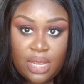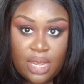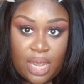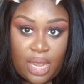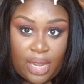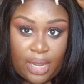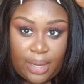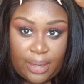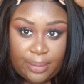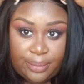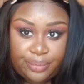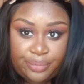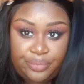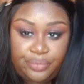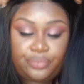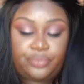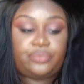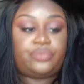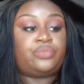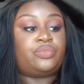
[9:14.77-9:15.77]

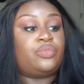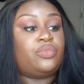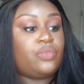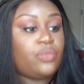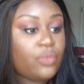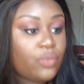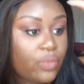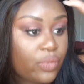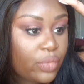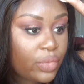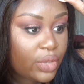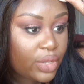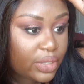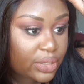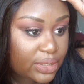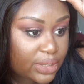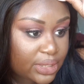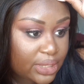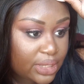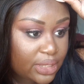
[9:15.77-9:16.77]

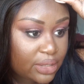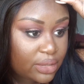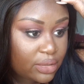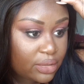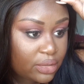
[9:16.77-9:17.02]
Let's see.